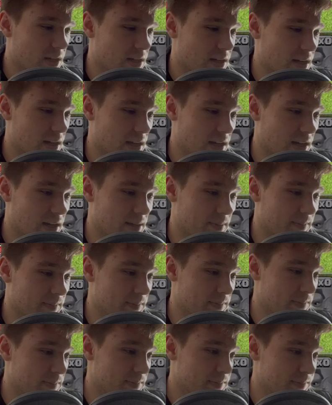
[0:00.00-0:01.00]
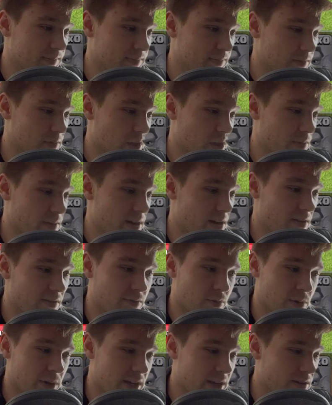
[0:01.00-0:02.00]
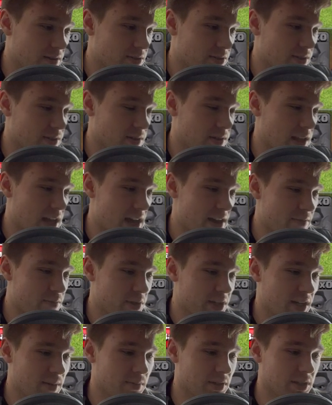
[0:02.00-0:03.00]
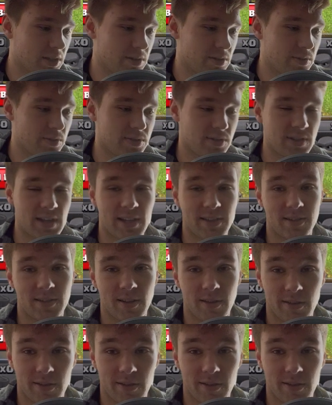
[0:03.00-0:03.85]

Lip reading: 3 out of 4 heroes still alive, plenty of balloons, and that's another